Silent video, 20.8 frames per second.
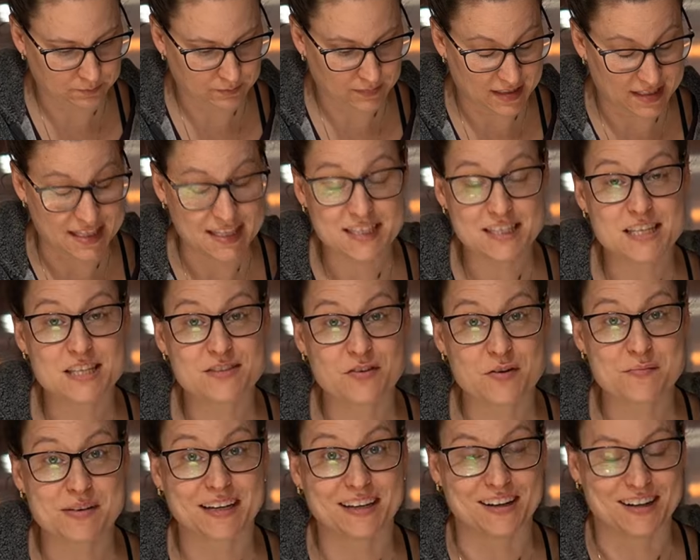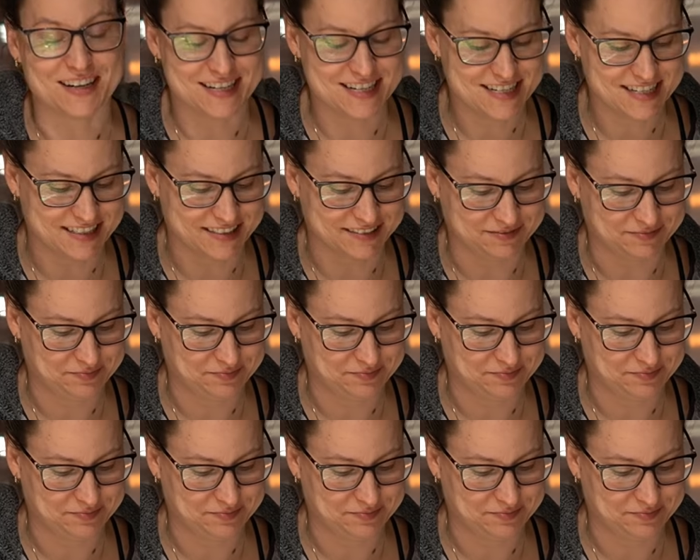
this is from my garden.